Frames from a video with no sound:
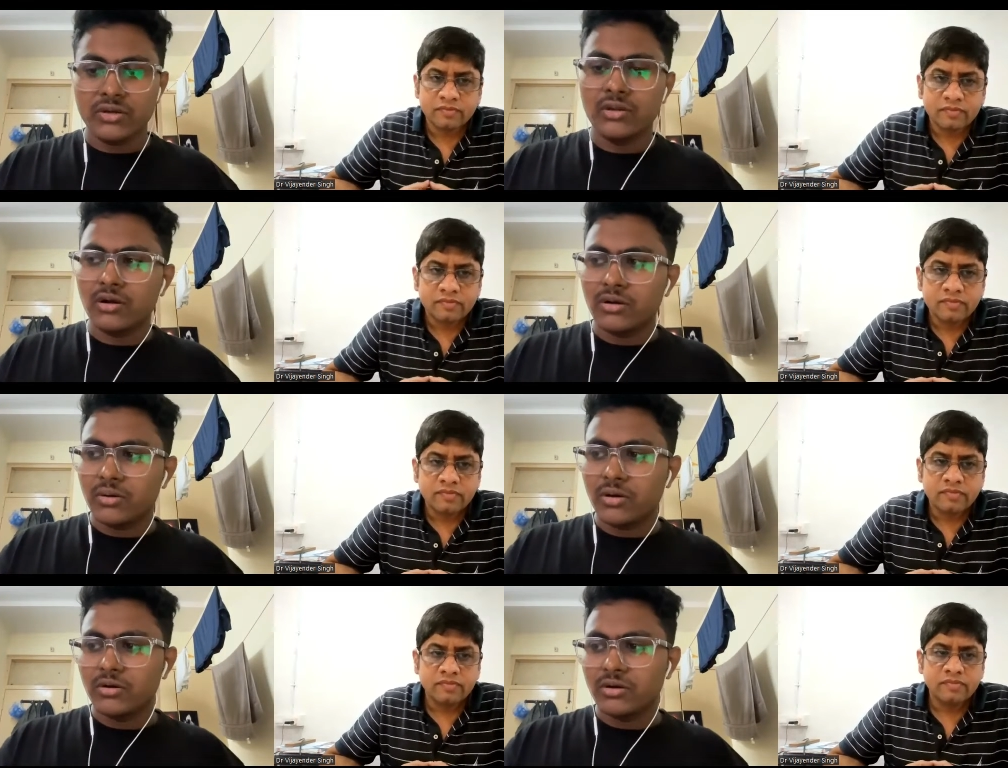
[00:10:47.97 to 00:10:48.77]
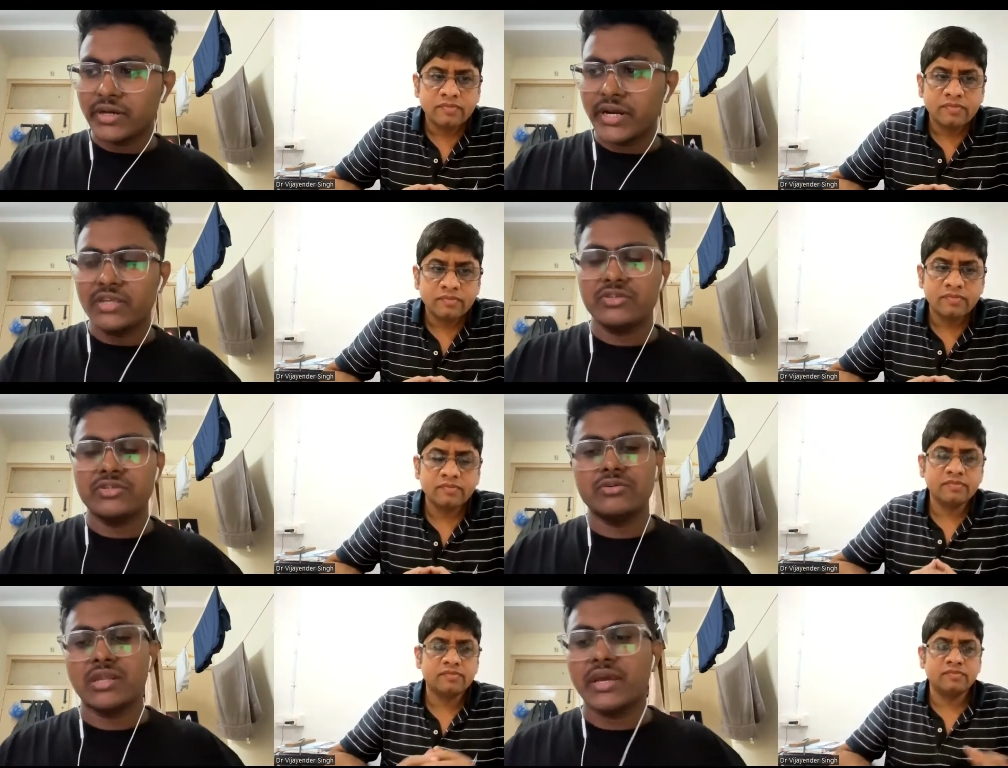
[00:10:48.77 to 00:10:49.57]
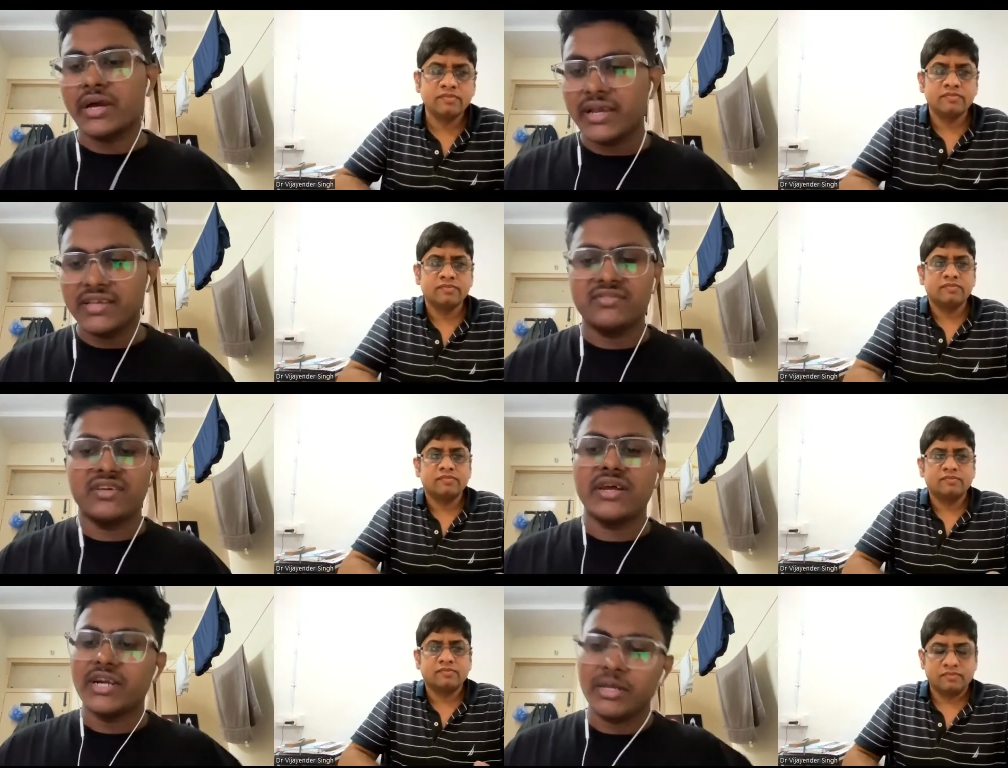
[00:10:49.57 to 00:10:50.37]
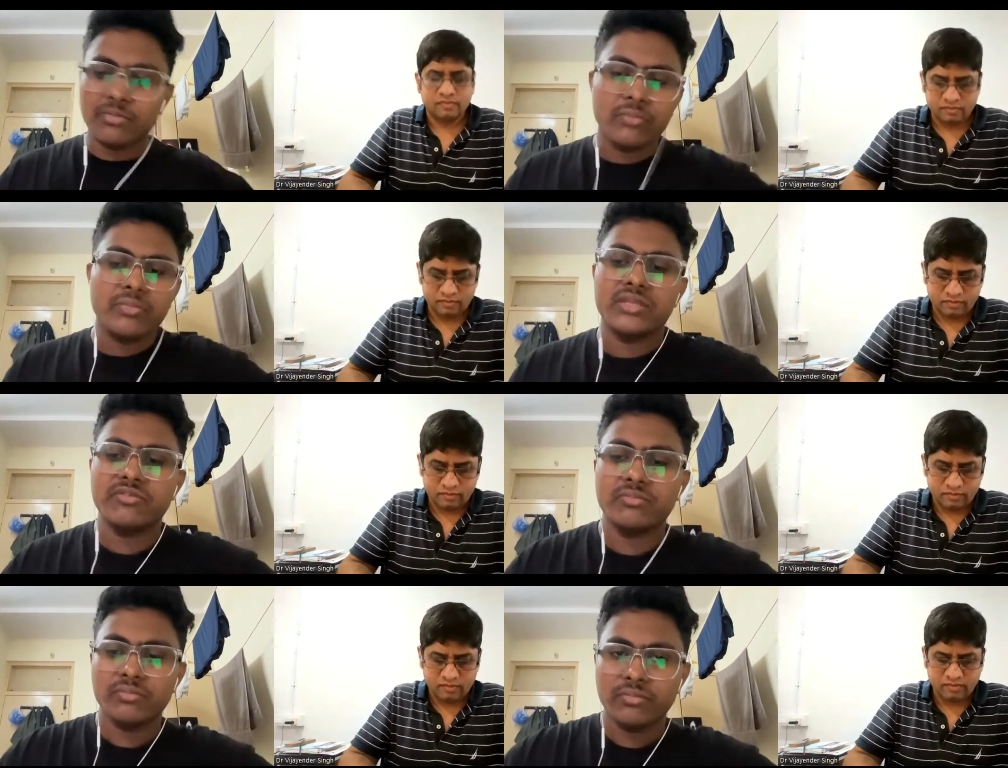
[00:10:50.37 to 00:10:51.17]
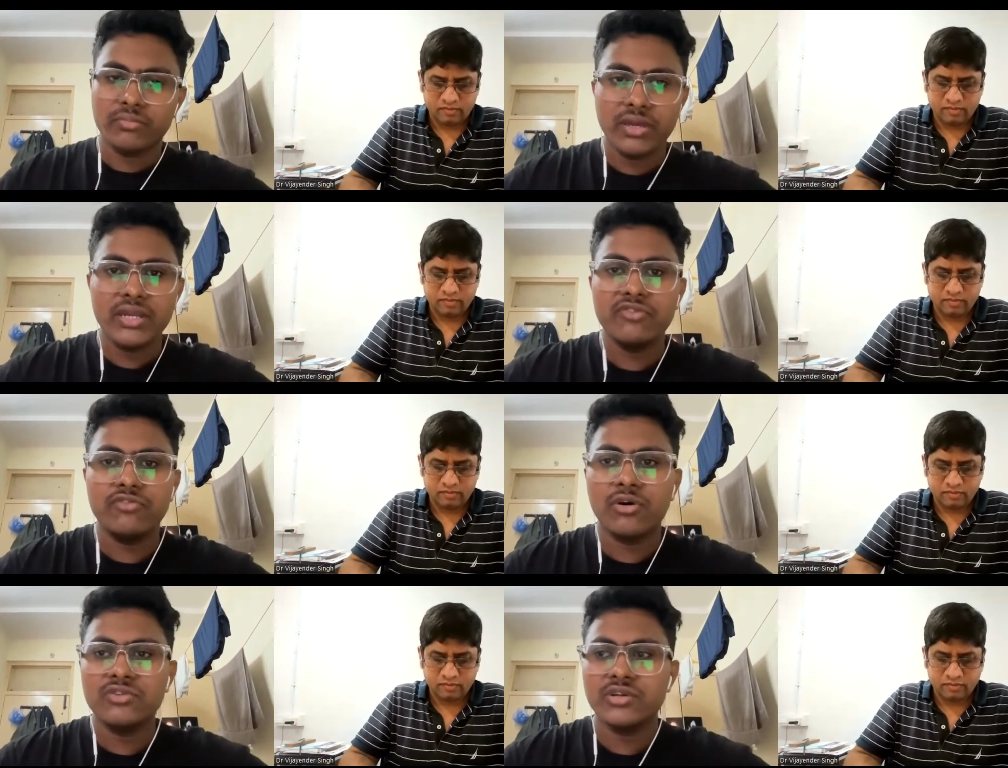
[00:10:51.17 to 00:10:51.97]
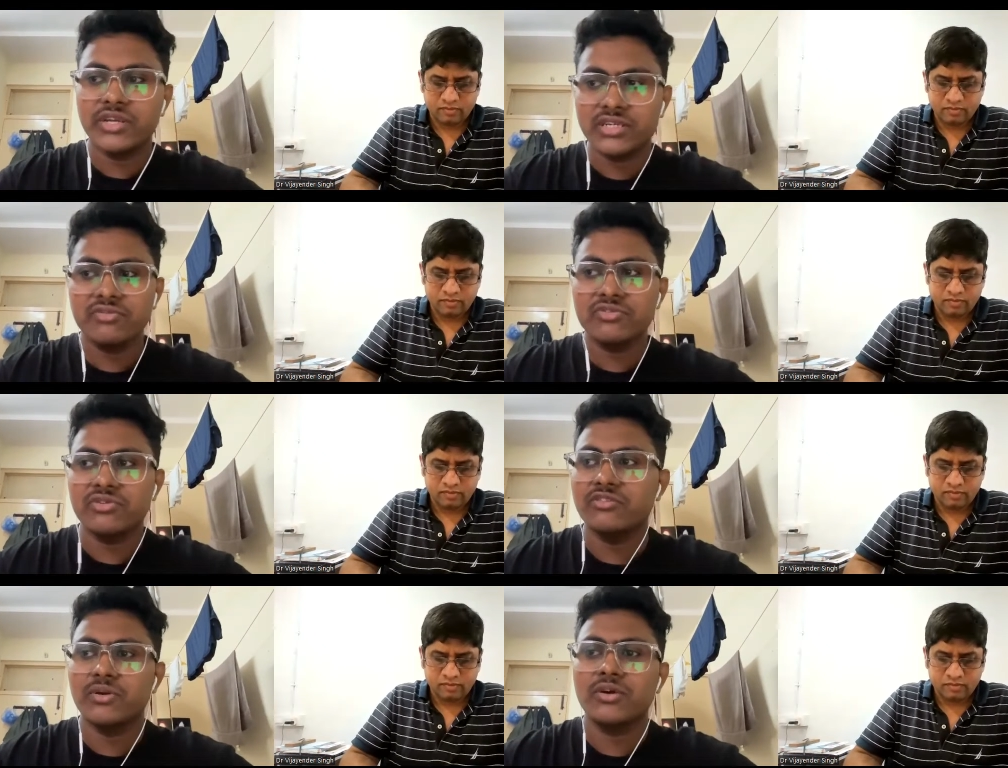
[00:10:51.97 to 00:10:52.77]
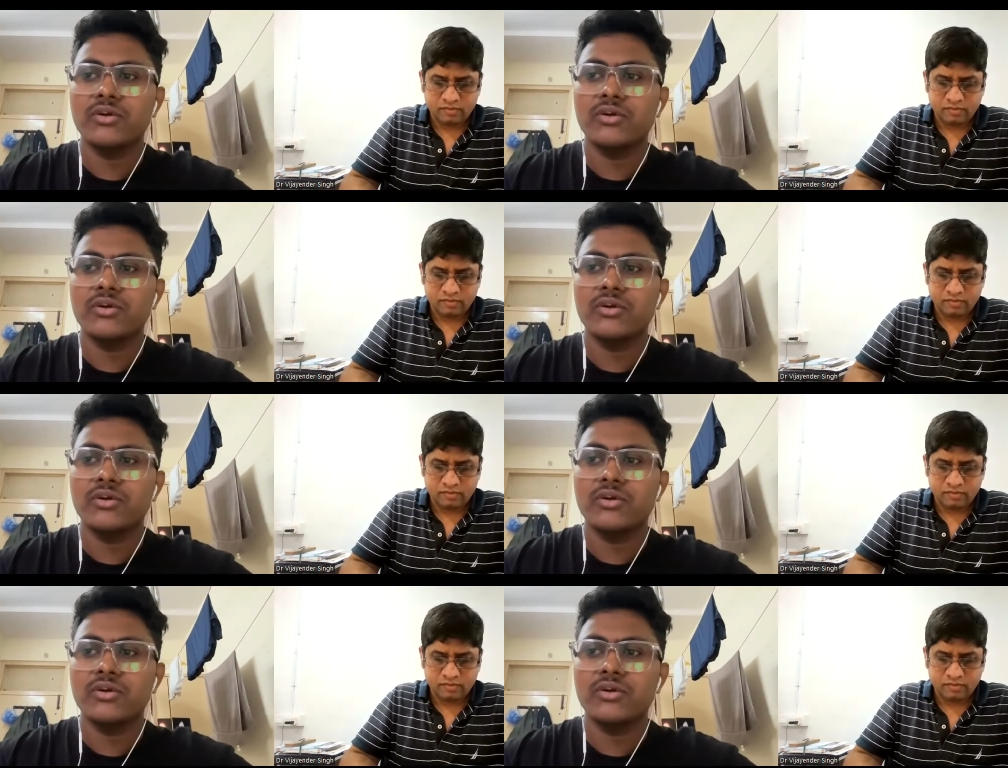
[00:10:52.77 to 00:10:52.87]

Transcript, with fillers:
Speaker 1: great institutes like IISc and IIT Bombay, they mainly focus on interview skills